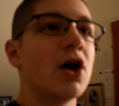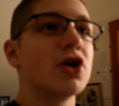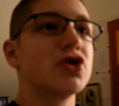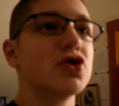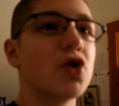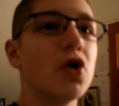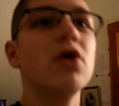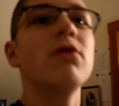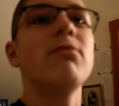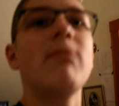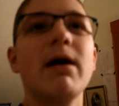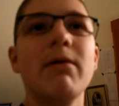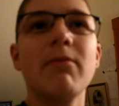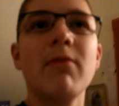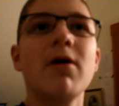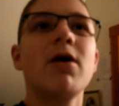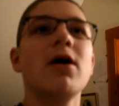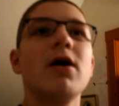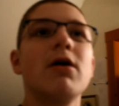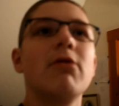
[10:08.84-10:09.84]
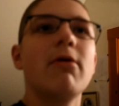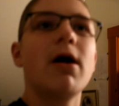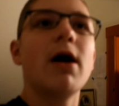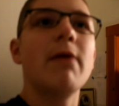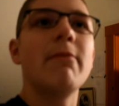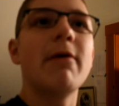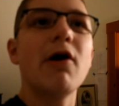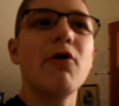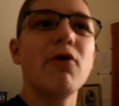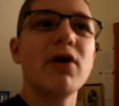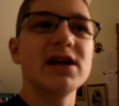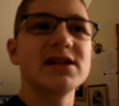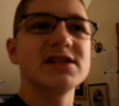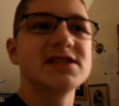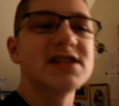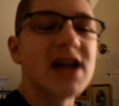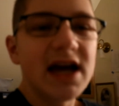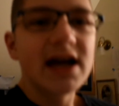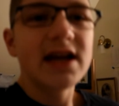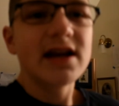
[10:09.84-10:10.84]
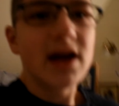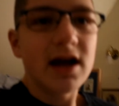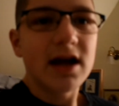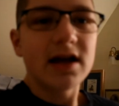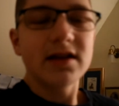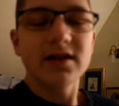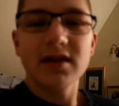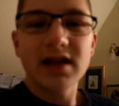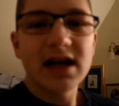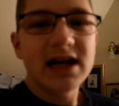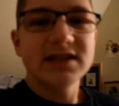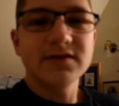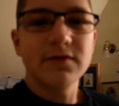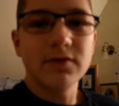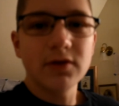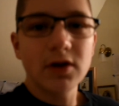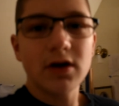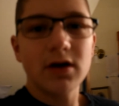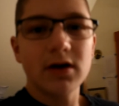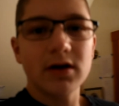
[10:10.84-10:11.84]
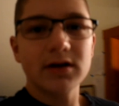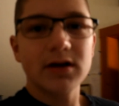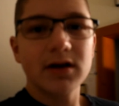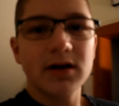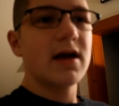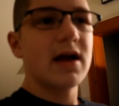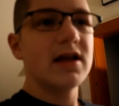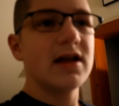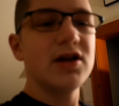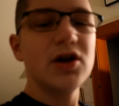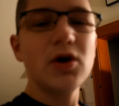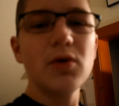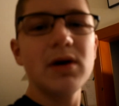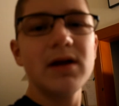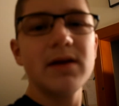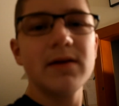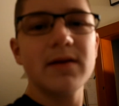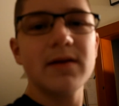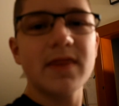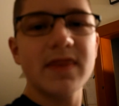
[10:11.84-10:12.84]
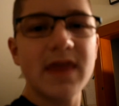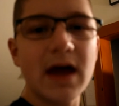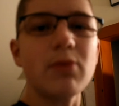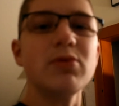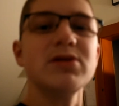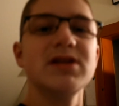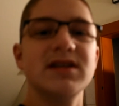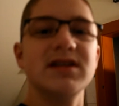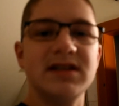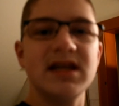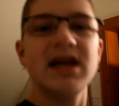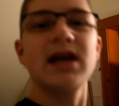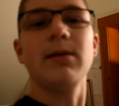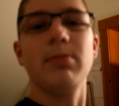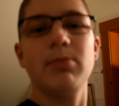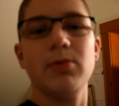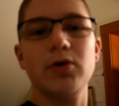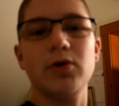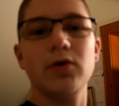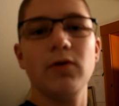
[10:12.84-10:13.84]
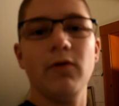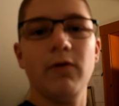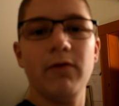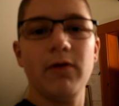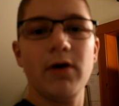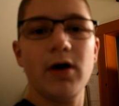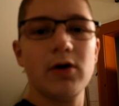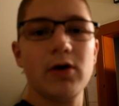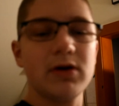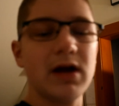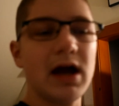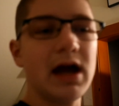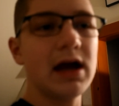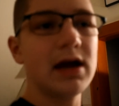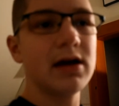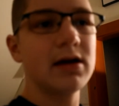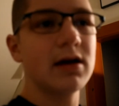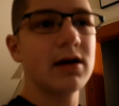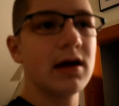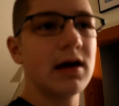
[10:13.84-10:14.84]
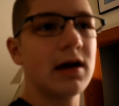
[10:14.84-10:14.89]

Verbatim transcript: told my mom about what I said in the last vlog. And you know what? That was a dick move, okay?